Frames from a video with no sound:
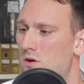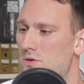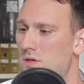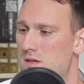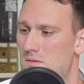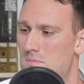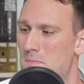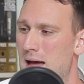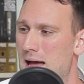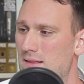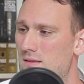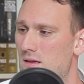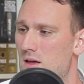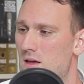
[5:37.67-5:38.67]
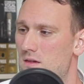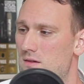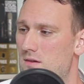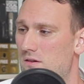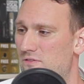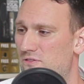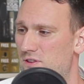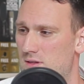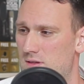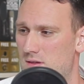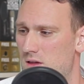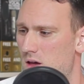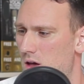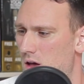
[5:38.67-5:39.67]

This is matte surface,